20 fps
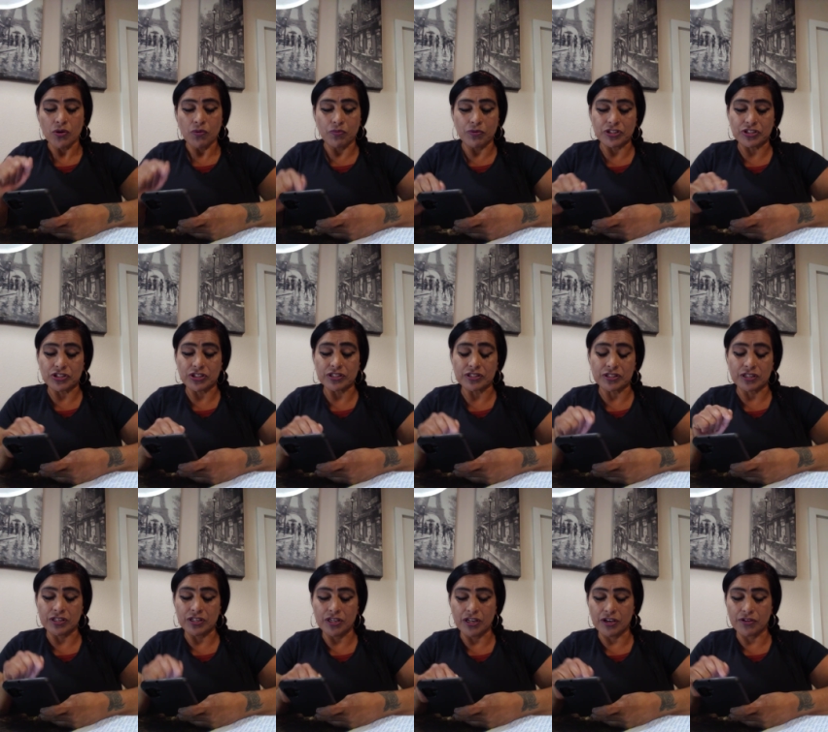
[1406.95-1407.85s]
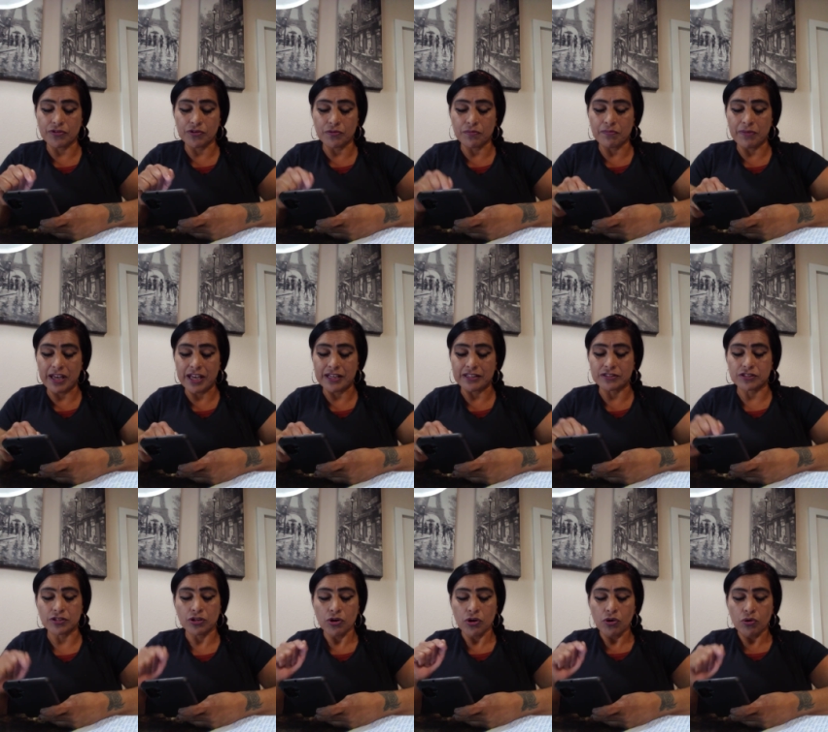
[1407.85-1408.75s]
which is another
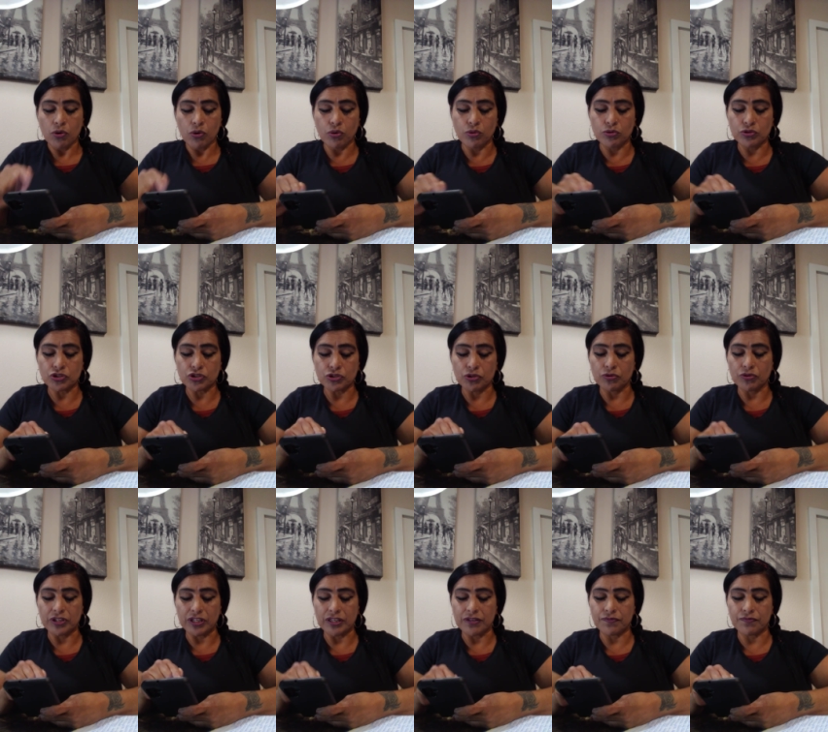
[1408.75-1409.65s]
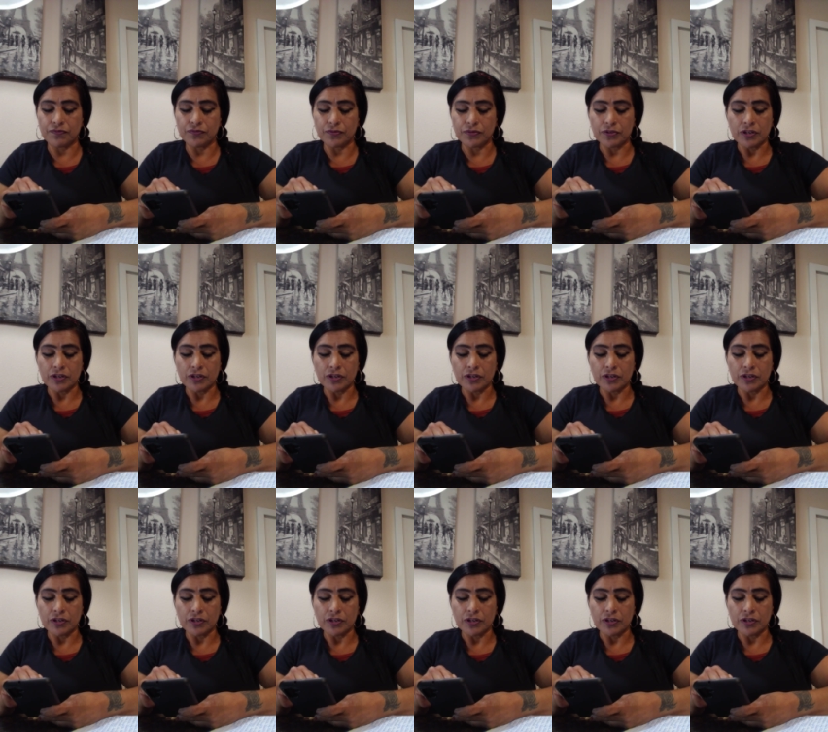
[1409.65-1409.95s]
man's, who shall give